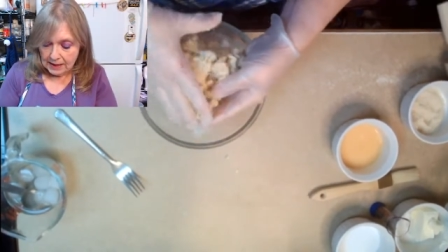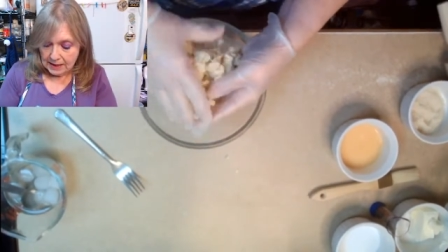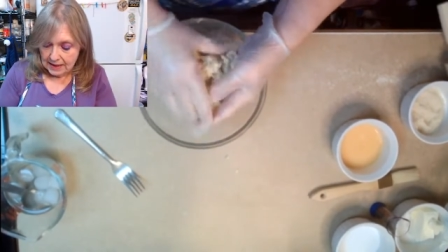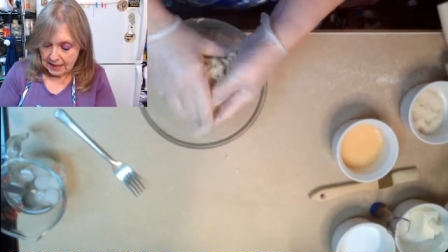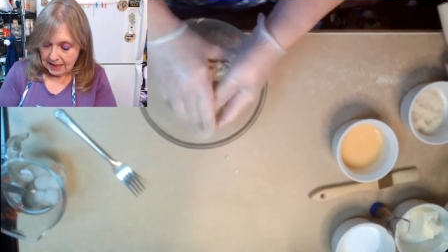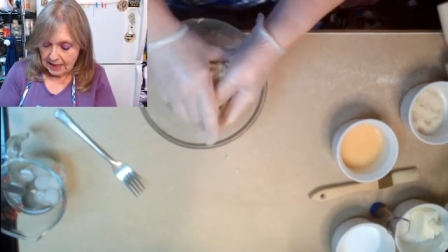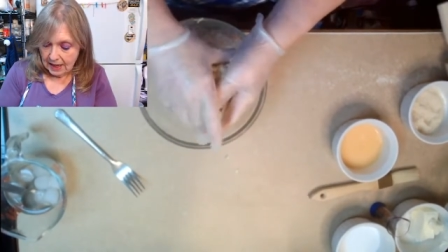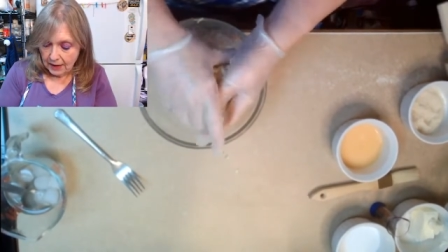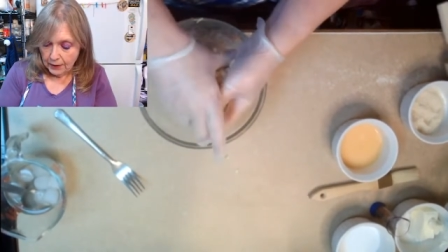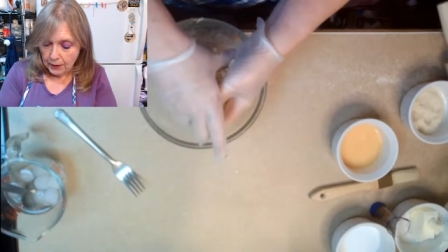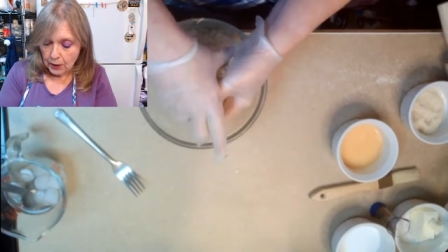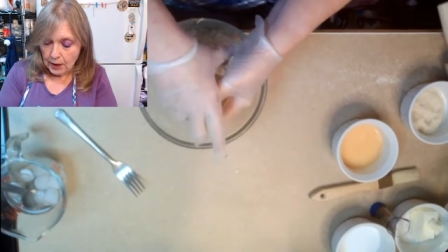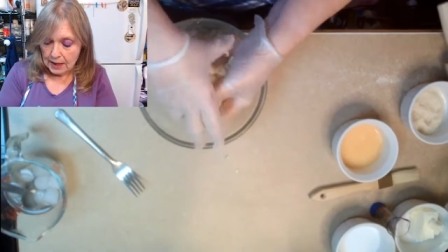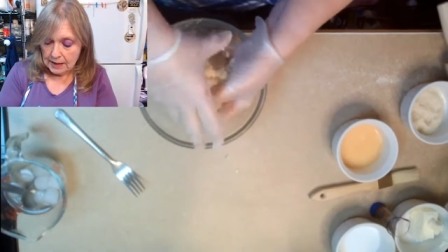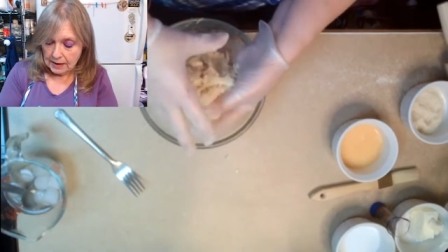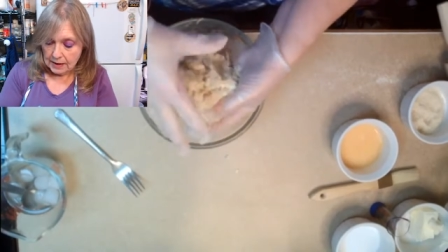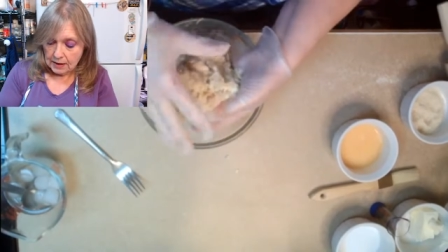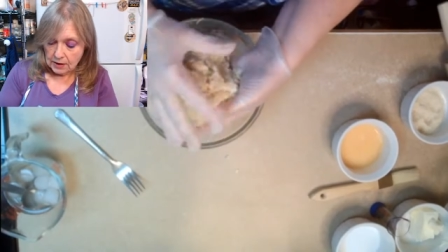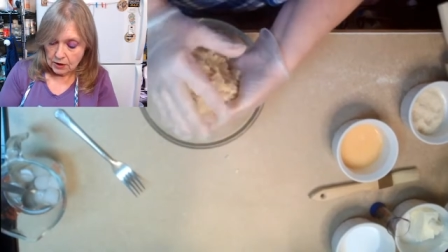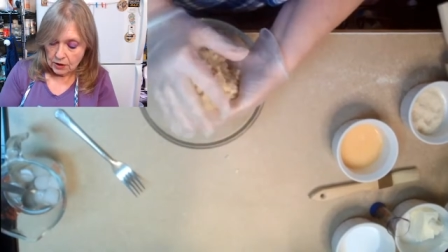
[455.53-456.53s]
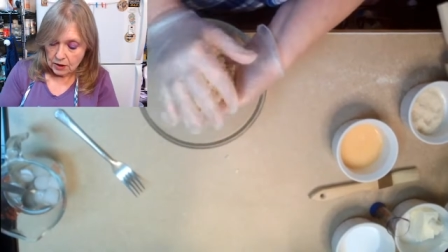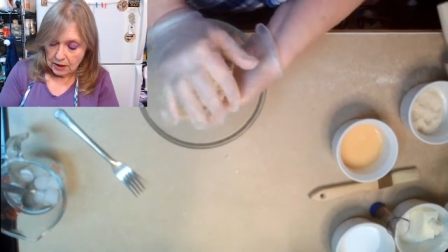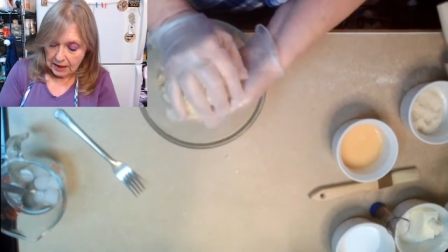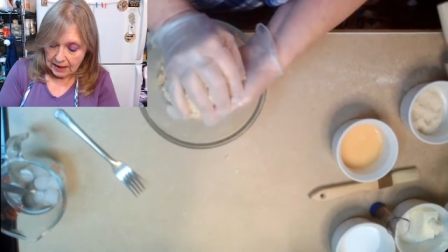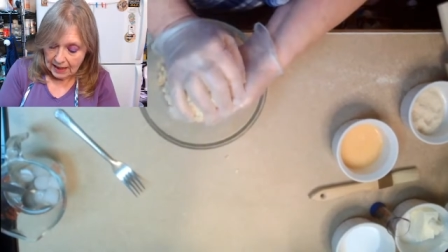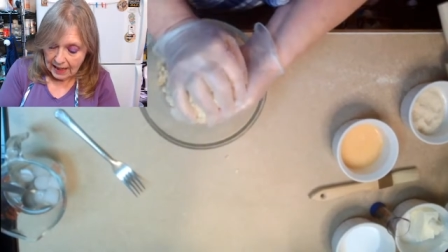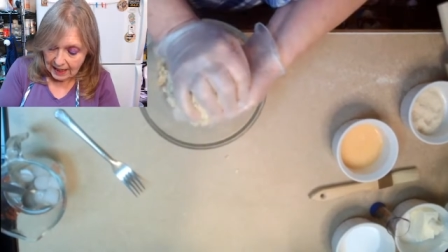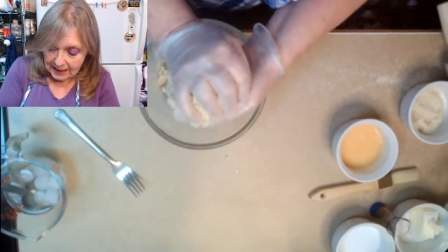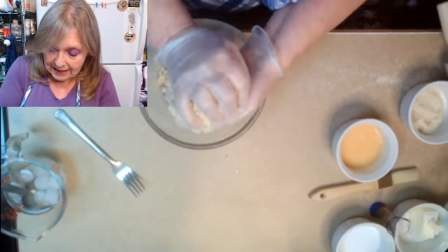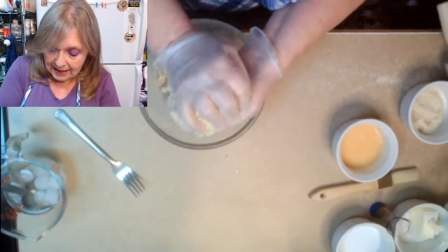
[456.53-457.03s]
as together as it's going
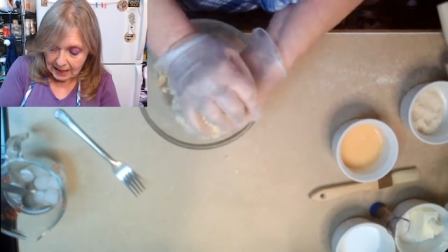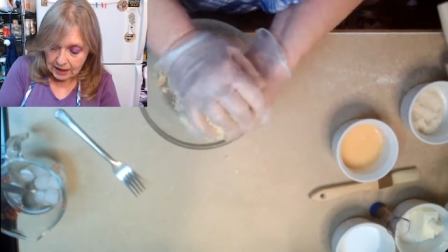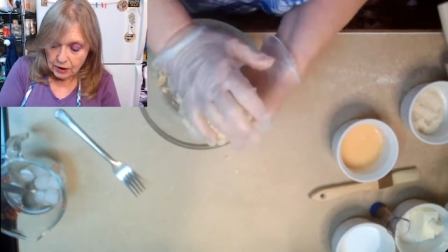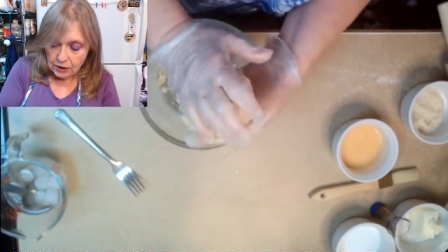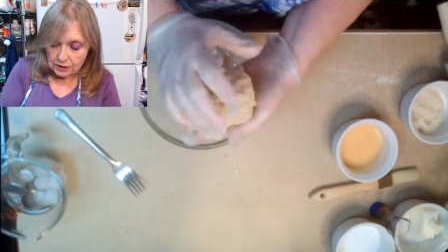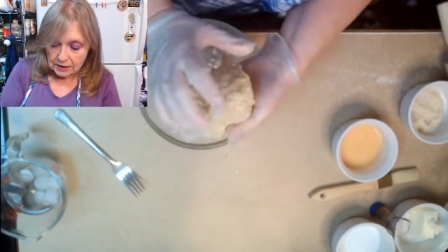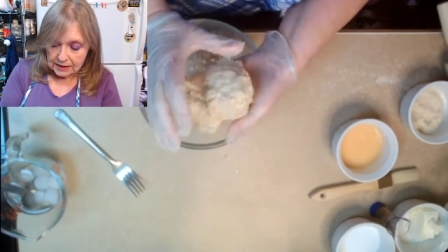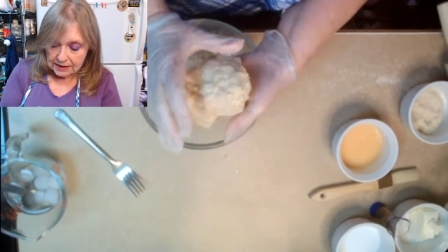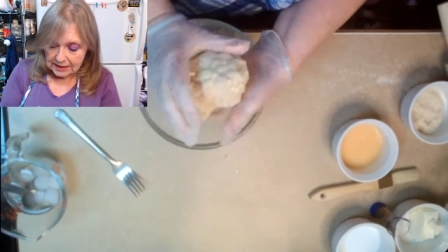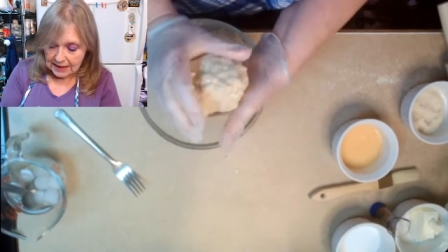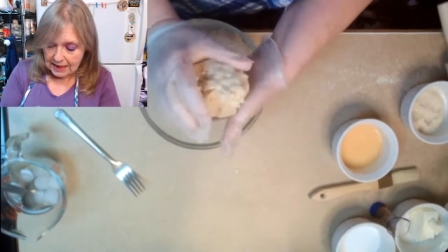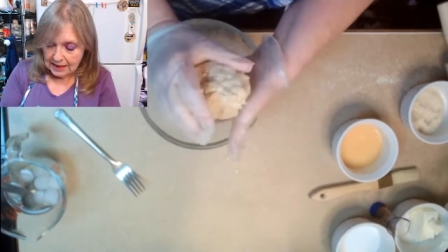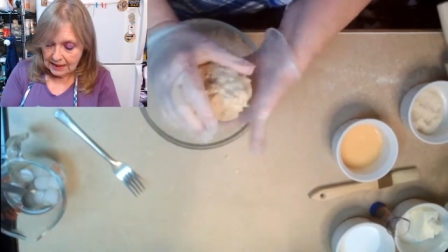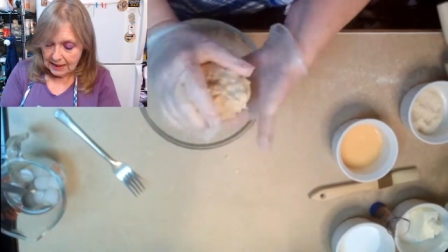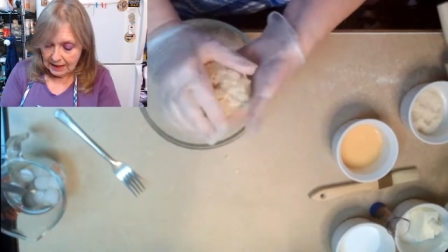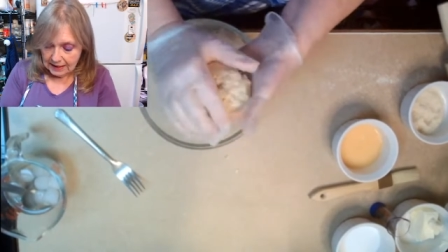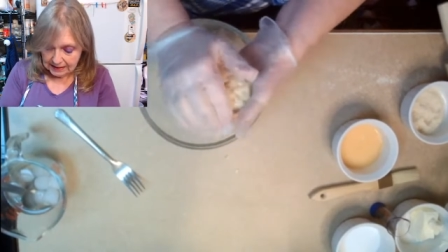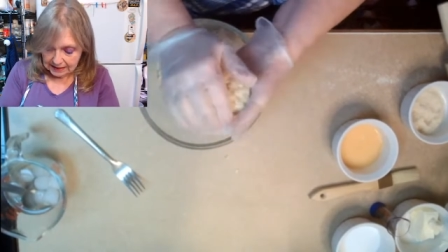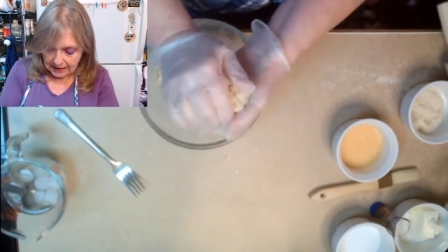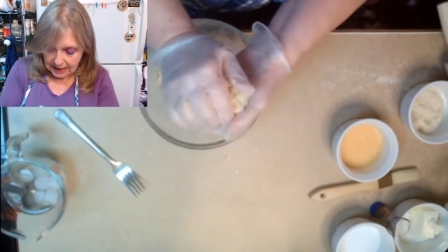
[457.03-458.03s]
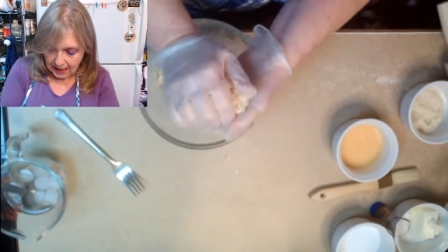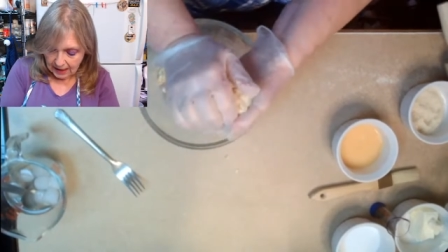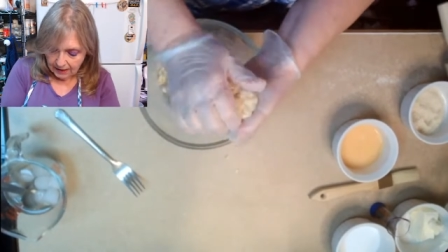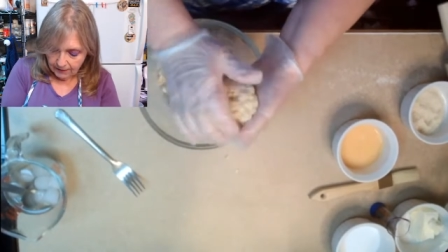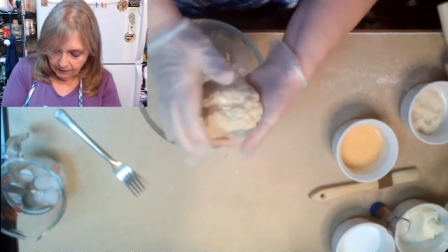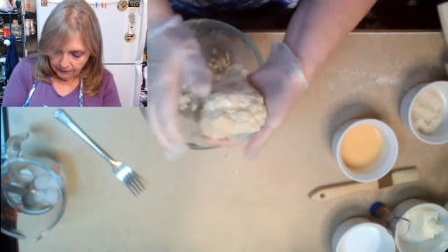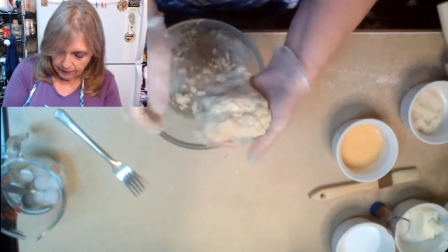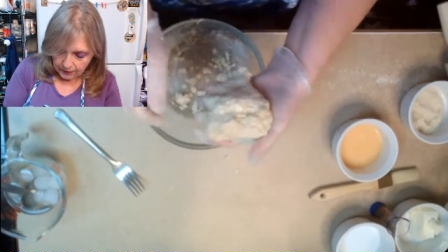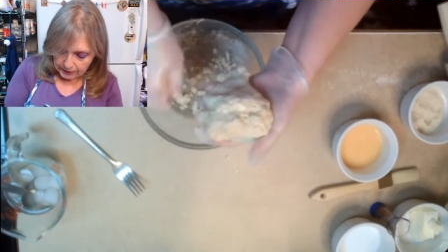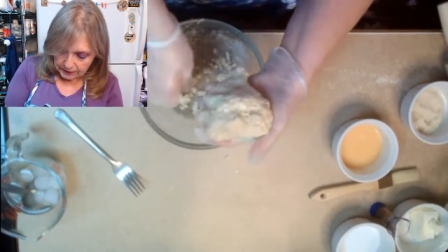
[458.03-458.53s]
to get, and you'll see that it's
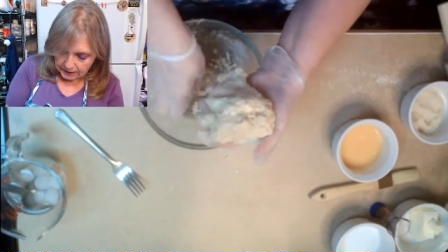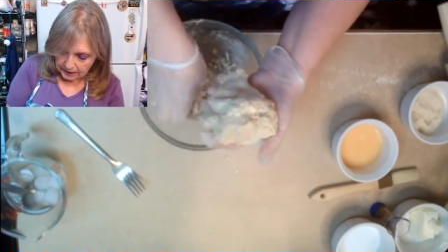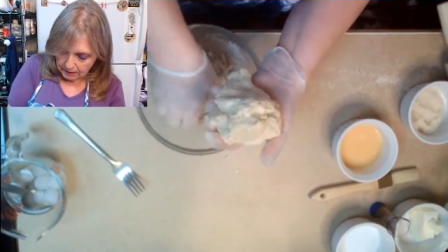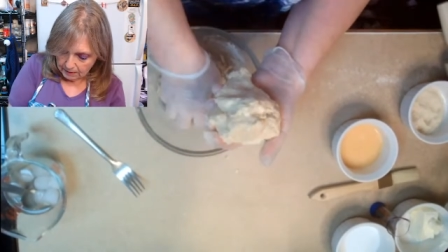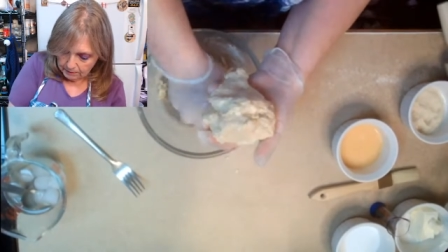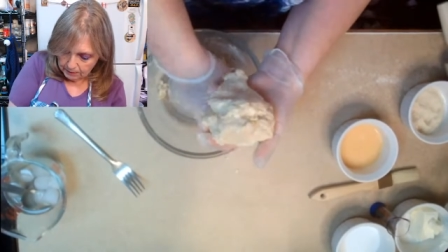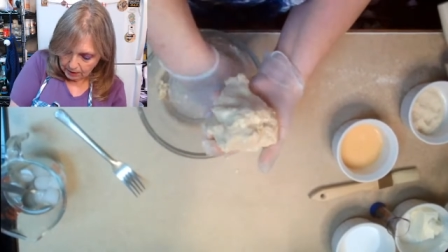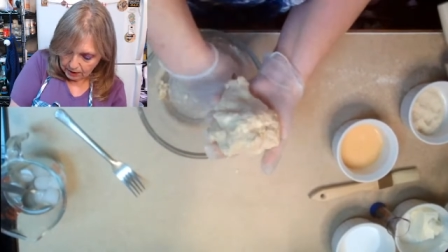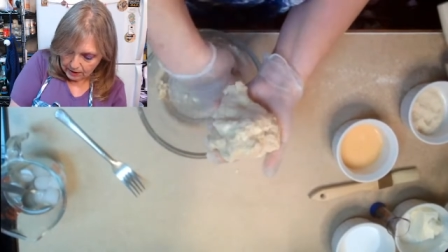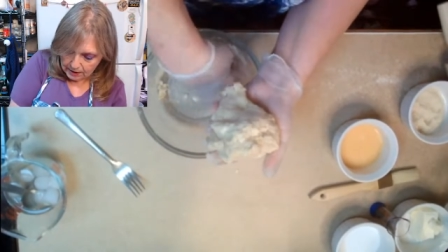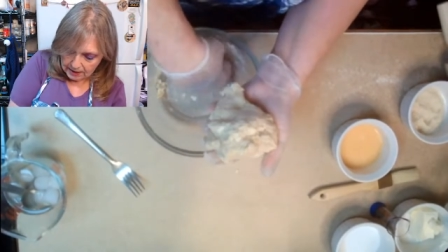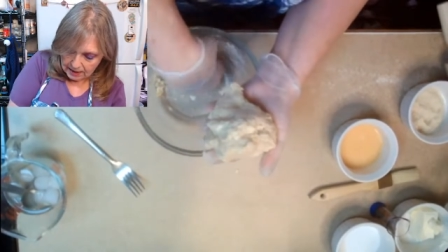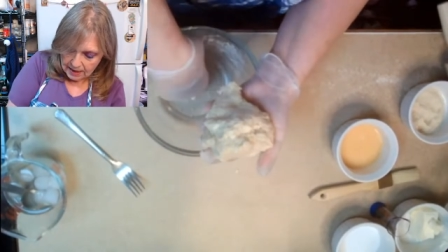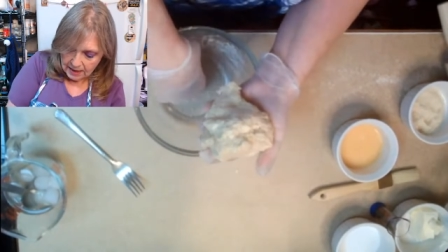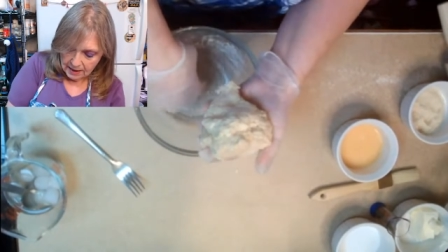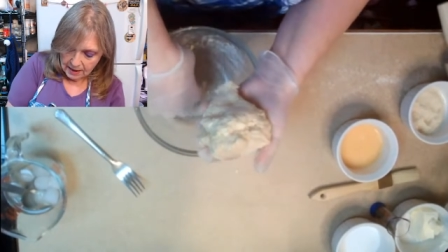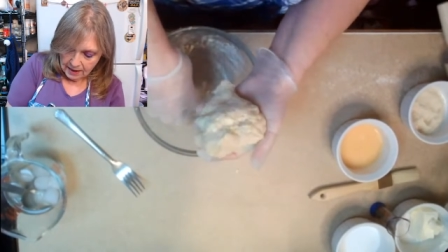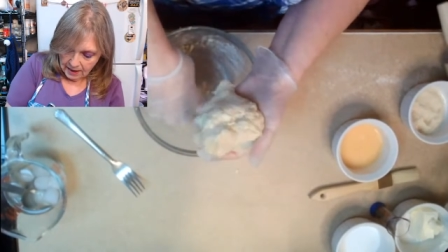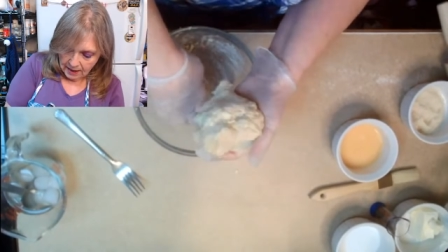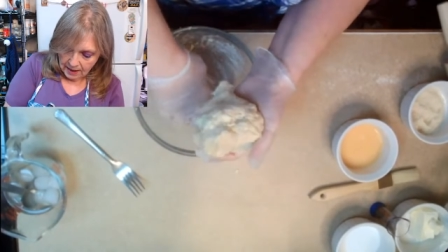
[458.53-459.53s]
kind of folia party,